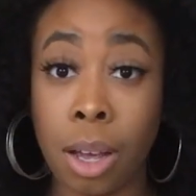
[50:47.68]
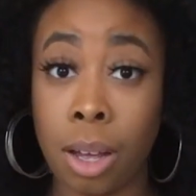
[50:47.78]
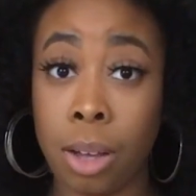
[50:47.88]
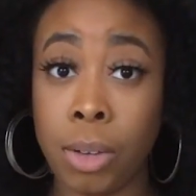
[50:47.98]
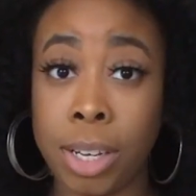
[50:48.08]

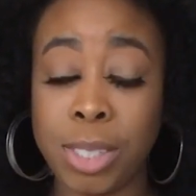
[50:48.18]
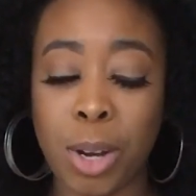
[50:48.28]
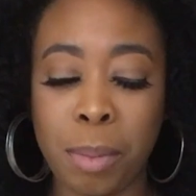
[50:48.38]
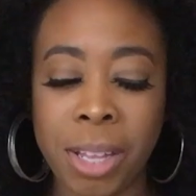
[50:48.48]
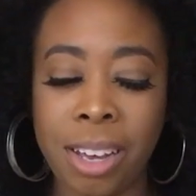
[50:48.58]
through. Okay,
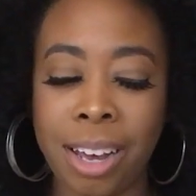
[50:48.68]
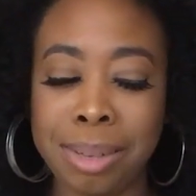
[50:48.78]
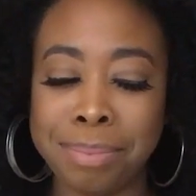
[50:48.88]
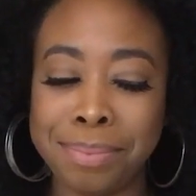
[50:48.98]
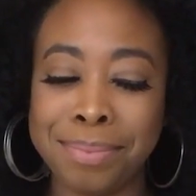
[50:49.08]
sorry about
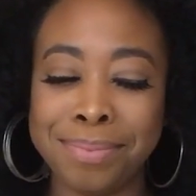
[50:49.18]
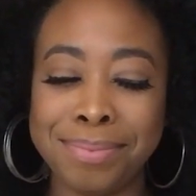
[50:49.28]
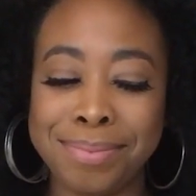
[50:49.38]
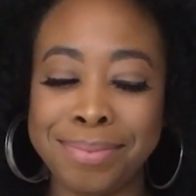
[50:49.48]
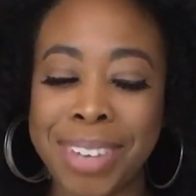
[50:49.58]
that.
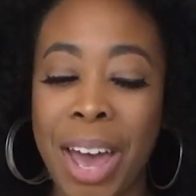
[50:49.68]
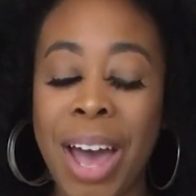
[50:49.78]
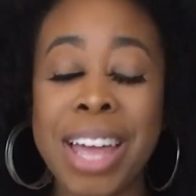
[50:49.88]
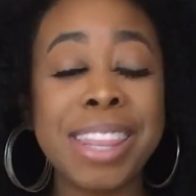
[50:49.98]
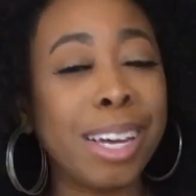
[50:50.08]

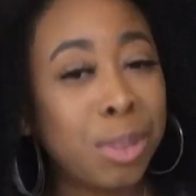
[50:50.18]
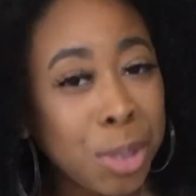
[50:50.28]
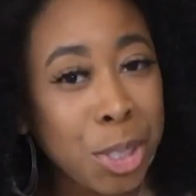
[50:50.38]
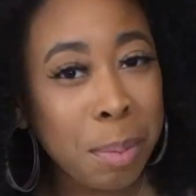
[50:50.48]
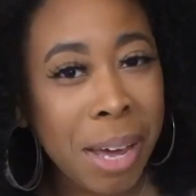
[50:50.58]
That's
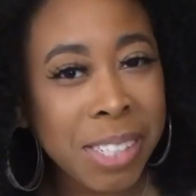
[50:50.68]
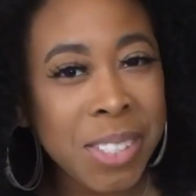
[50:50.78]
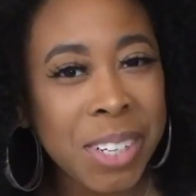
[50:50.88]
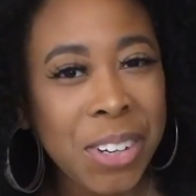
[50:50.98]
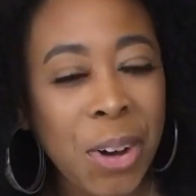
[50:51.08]
what you're
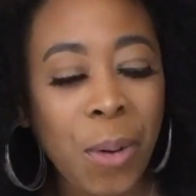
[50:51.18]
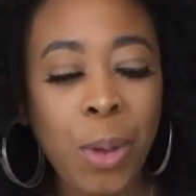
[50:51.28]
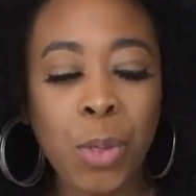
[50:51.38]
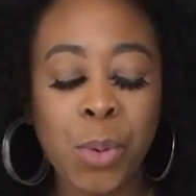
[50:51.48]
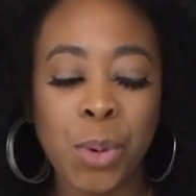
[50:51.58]
basically
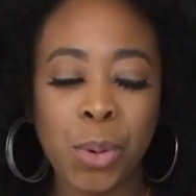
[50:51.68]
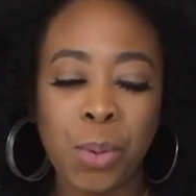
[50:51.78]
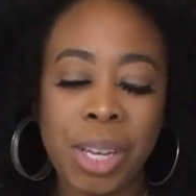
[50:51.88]
going through,